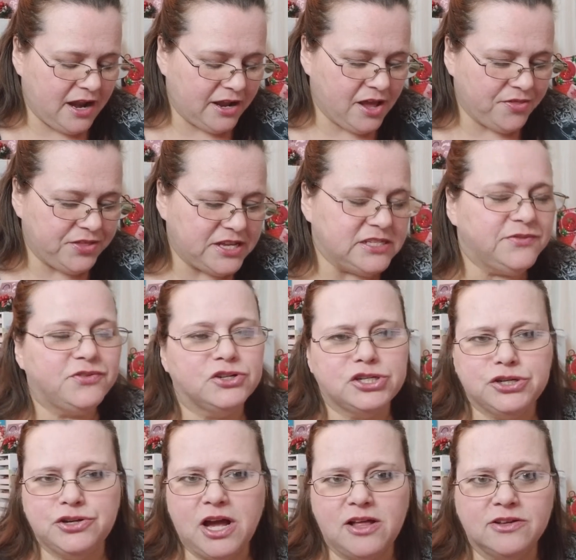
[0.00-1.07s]
I got these for
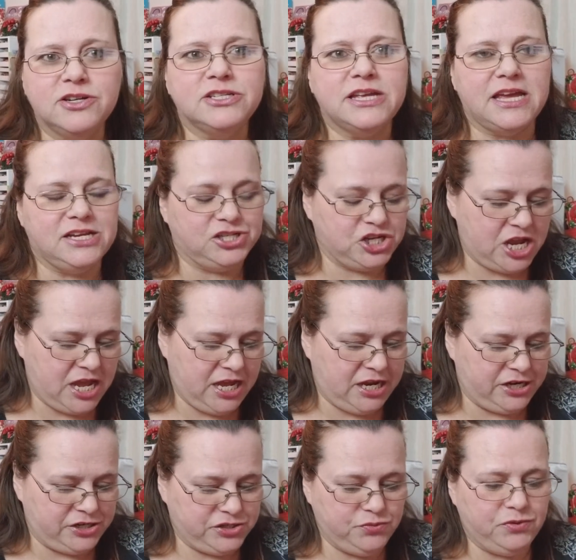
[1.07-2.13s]
$2 and
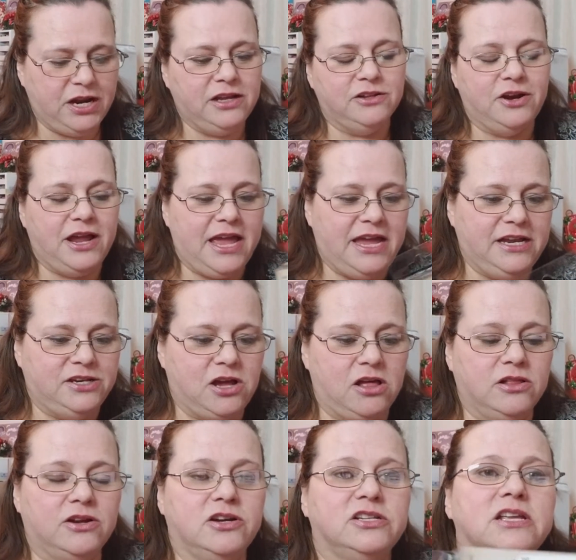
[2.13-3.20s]
change, regular
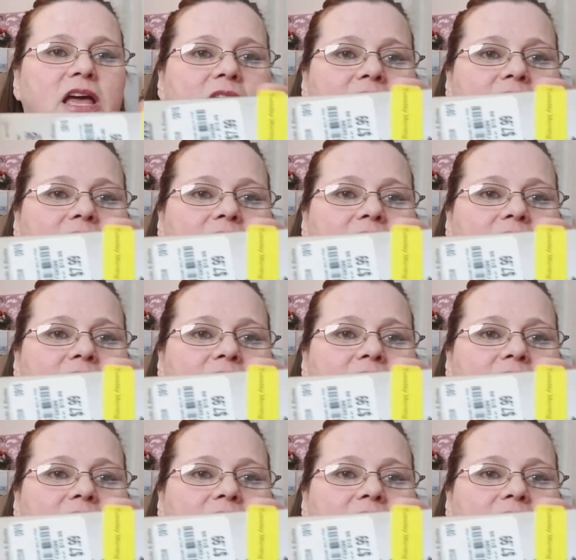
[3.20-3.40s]
$8.